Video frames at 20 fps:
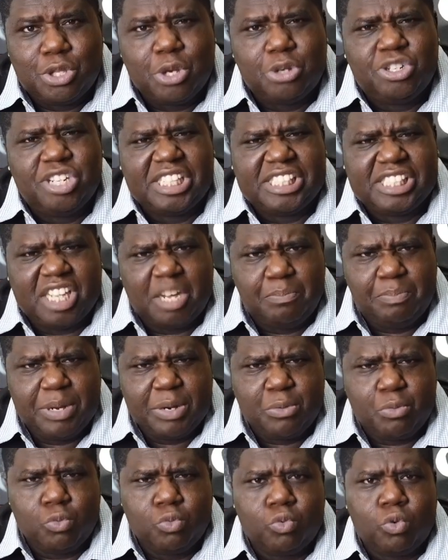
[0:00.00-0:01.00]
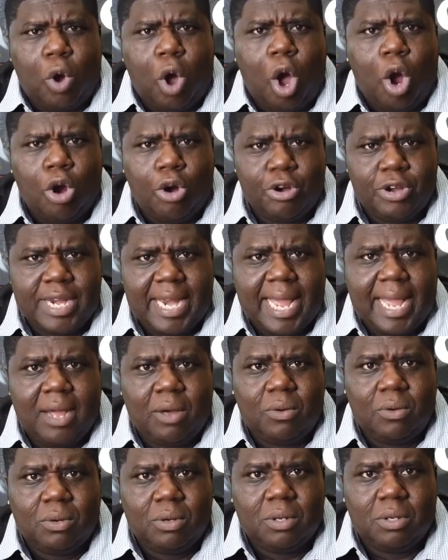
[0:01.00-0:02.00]
They're just a bit rawer
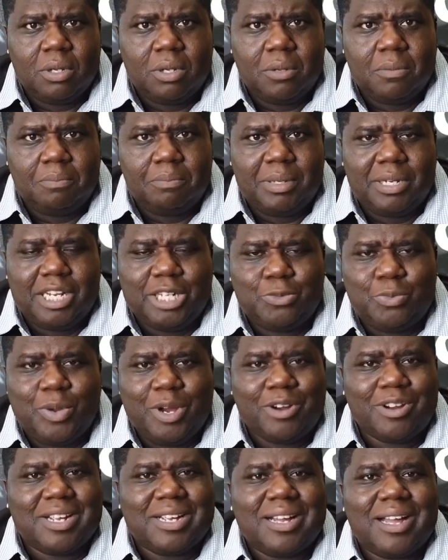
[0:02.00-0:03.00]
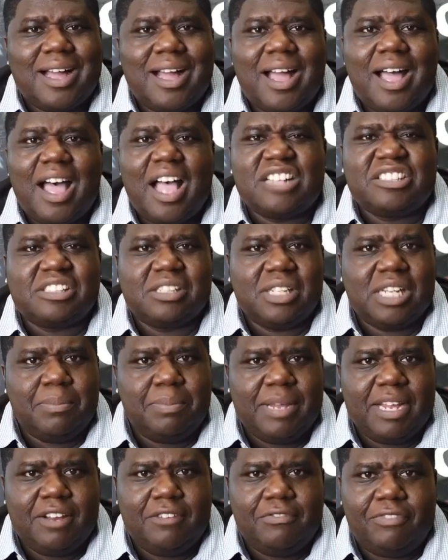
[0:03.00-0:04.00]
now because we are
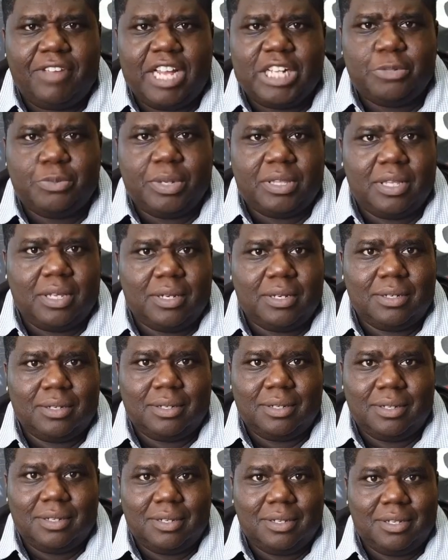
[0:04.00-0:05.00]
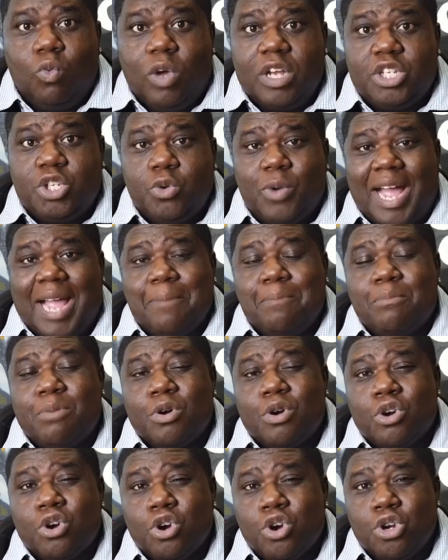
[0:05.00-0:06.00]
constantly being faced with it. What do I
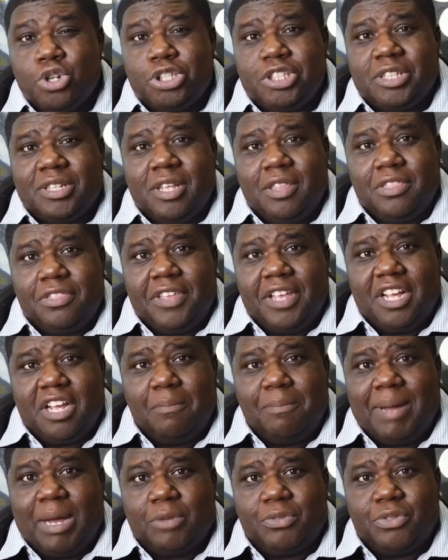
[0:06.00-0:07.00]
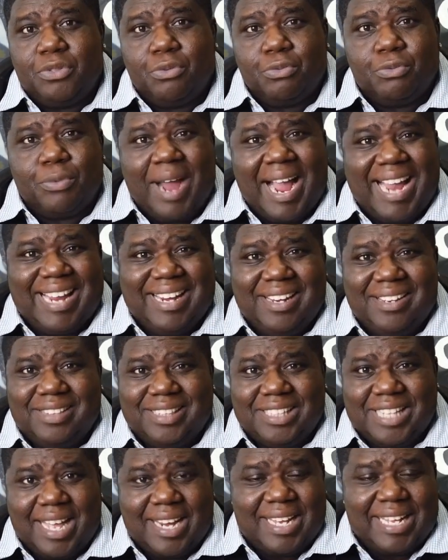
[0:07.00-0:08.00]
personally think about the
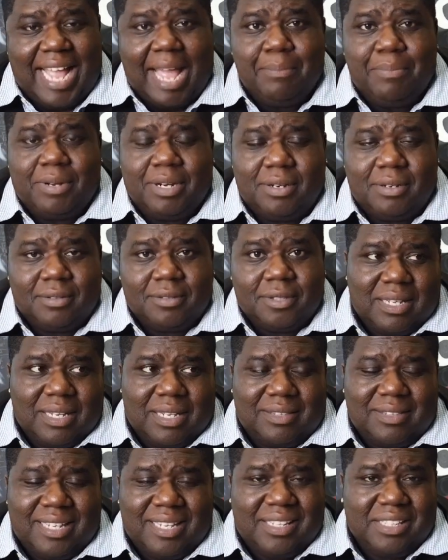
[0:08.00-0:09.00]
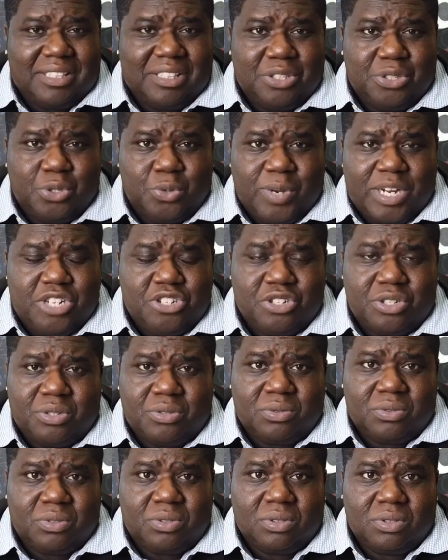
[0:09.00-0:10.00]
rioting that's happening? I think it's
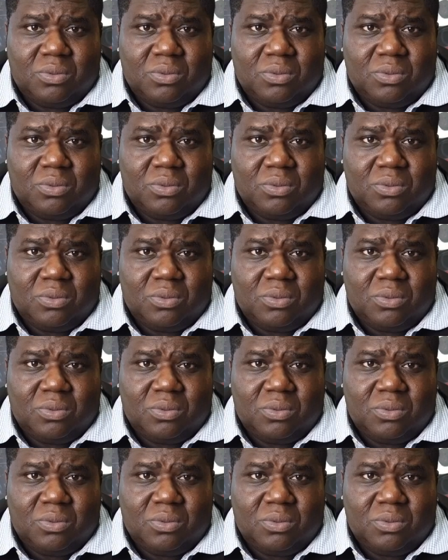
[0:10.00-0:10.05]
situational.